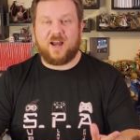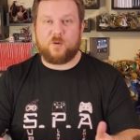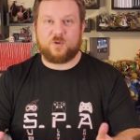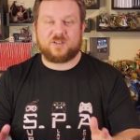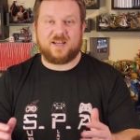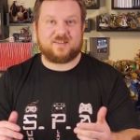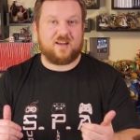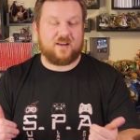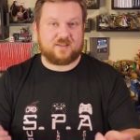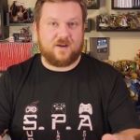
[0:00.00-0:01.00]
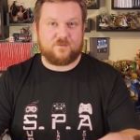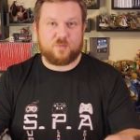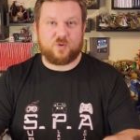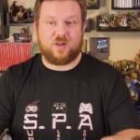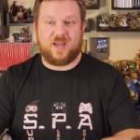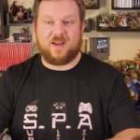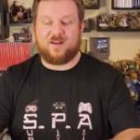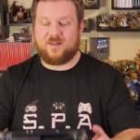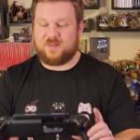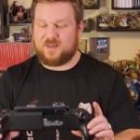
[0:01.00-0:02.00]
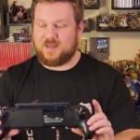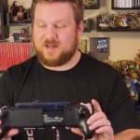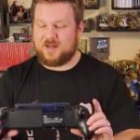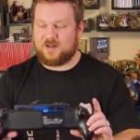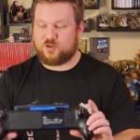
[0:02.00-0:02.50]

I will say it's not as comfortable, and the uh,